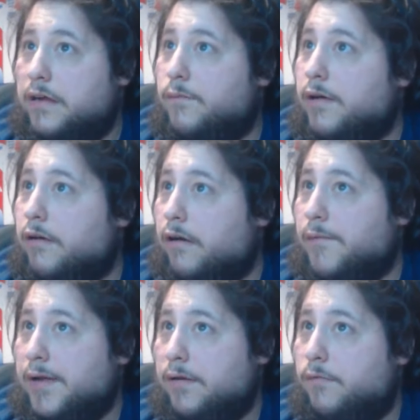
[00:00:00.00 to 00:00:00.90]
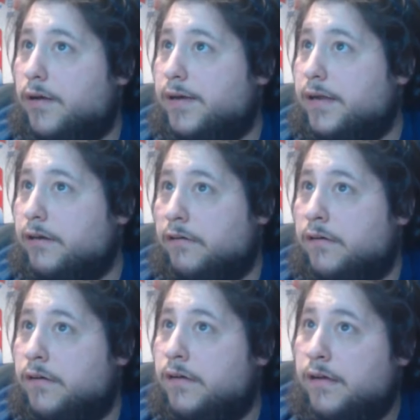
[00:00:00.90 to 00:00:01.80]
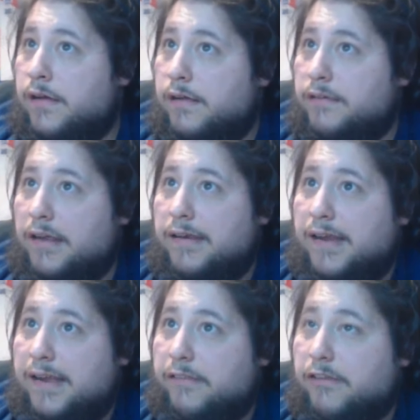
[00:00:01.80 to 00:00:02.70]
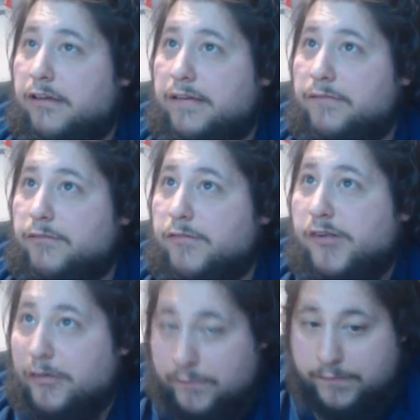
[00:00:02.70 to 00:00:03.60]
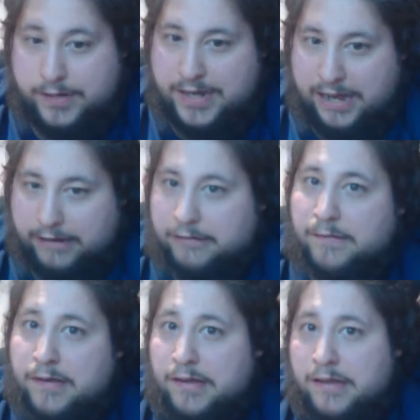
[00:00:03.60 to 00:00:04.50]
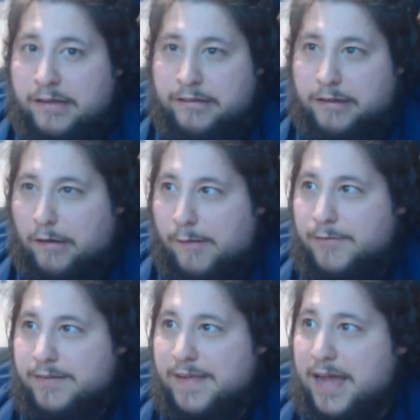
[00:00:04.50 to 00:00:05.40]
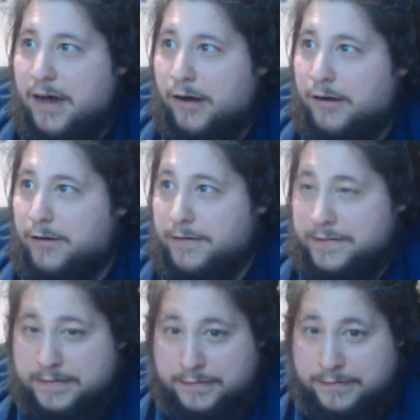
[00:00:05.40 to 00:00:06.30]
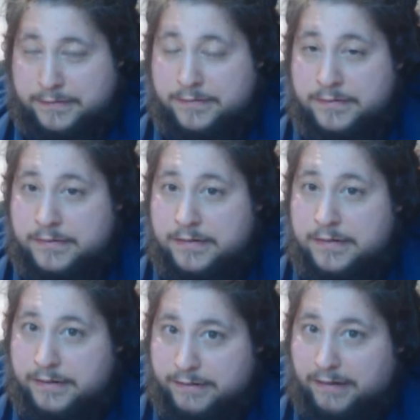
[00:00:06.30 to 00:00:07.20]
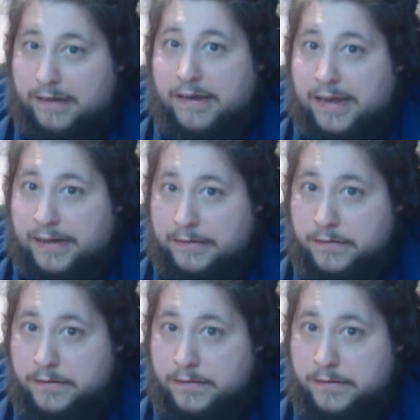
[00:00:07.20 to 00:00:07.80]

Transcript: Where are we? 1-0. Sunday the 13th of June. Yes. So I was there on Sunday